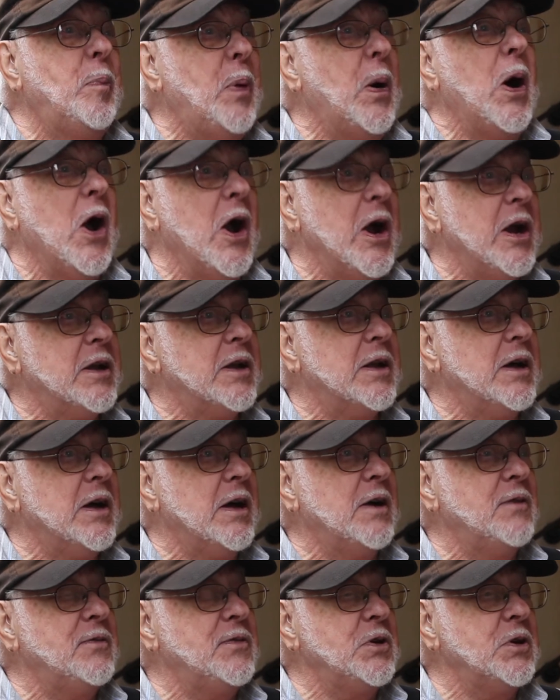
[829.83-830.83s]
part
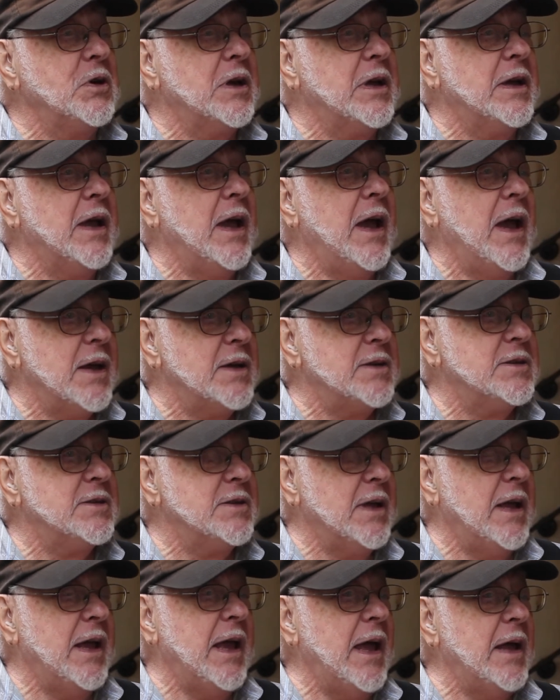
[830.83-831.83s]
of your cast,
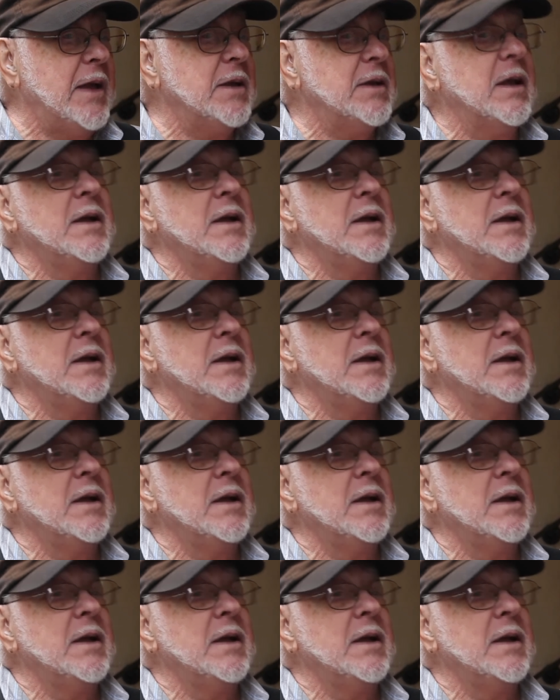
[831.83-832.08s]
and